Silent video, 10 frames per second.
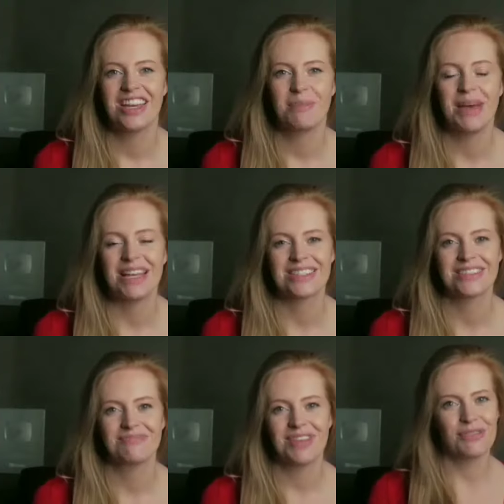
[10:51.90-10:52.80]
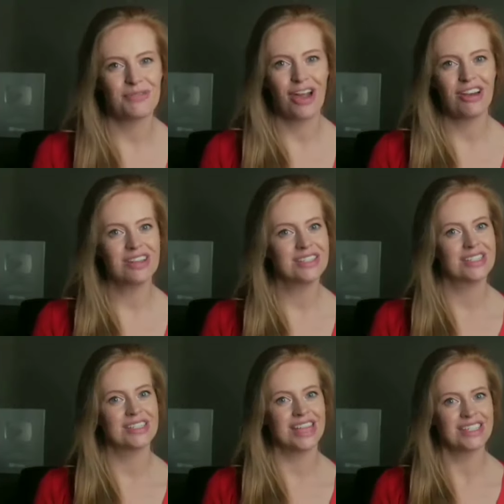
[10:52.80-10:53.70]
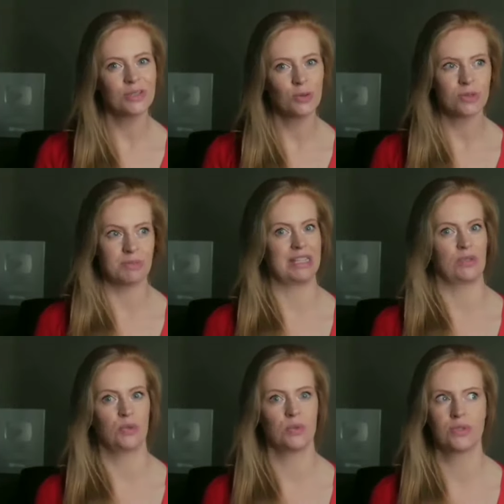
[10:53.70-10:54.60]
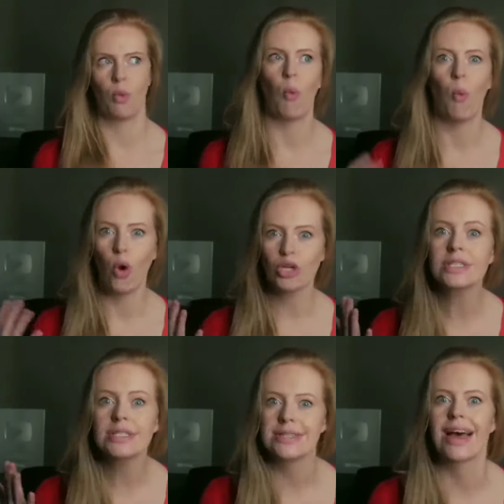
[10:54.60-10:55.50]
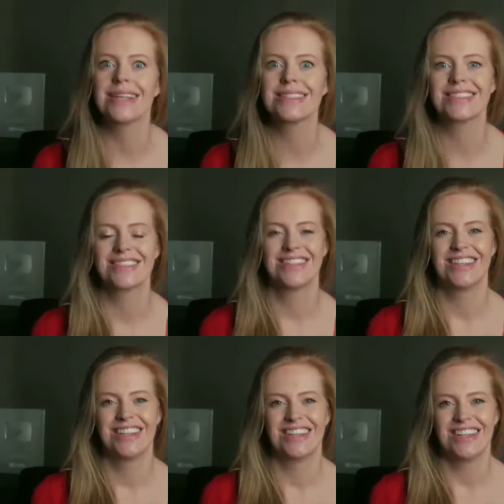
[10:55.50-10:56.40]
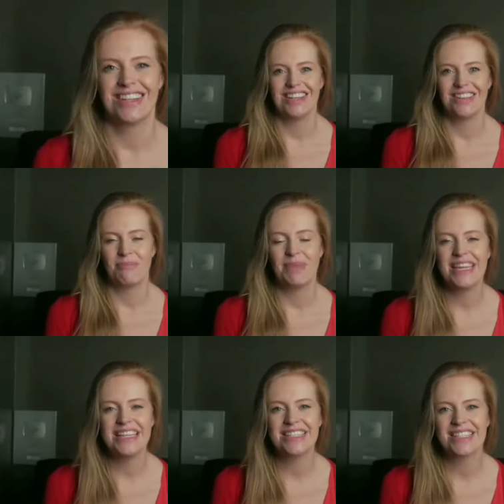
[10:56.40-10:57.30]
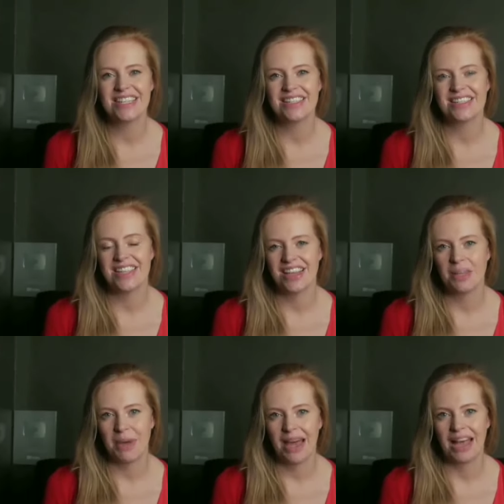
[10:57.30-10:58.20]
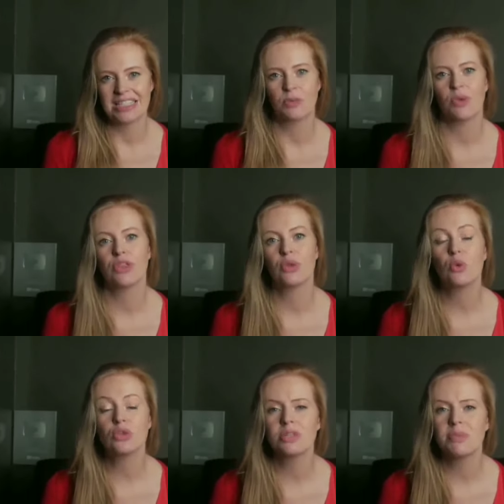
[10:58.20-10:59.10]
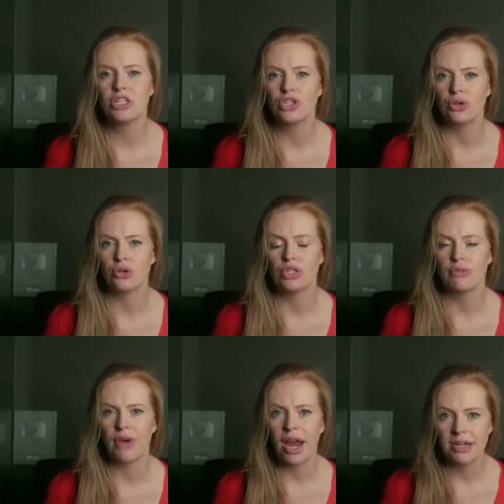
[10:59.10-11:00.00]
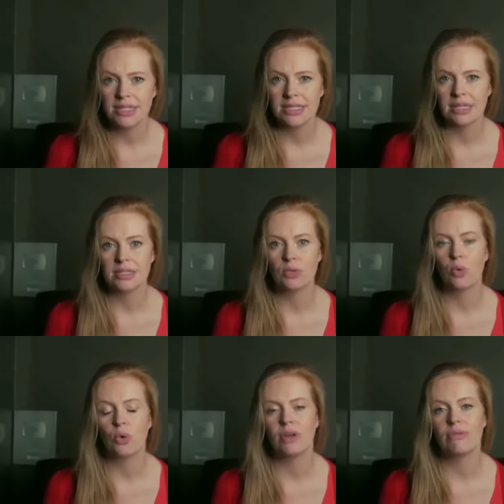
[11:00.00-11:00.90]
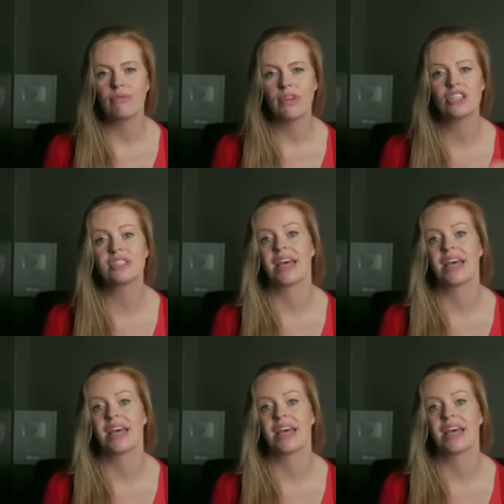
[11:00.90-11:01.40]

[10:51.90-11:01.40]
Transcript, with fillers: But if a virus doesn't cause measles, what does? Many diseases in the past were thought to be due to viruses or infectious